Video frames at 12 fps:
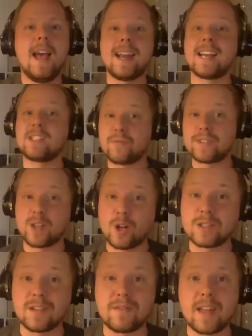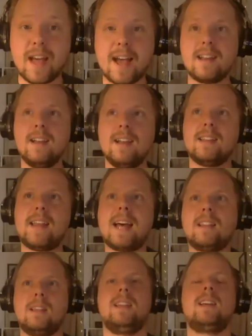And as a result of that,
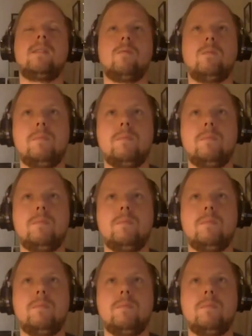that league